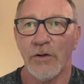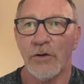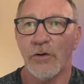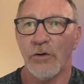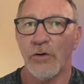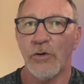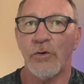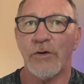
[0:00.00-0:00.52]

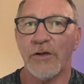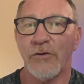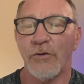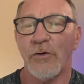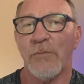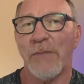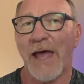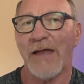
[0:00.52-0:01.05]
who can do
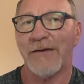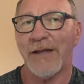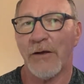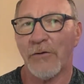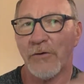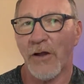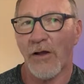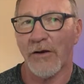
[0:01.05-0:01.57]
a pat
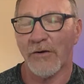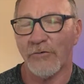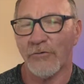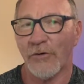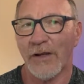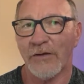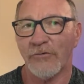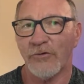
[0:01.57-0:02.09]
down on a
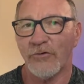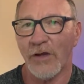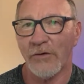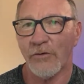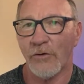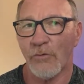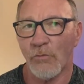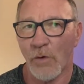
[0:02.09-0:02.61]

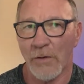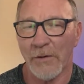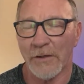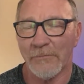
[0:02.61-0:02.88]
transgender woman